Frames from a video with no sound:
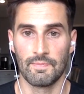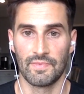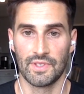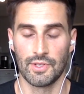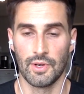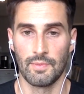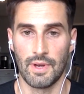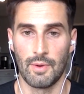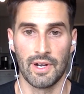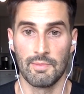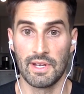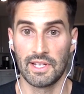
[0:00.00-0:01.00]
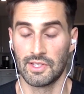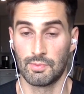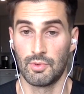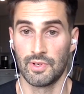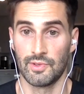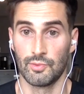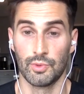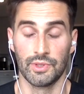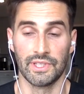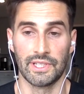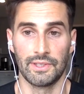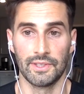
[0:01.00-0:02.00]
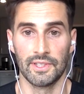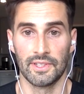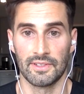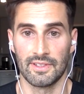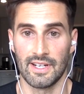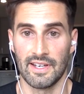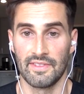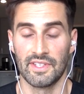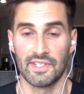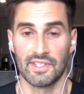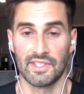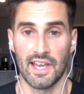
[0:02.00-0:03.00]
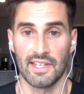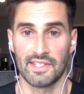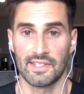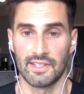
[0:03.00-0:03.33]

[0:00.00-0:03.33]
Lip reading: So I want to make this point really clear on this test.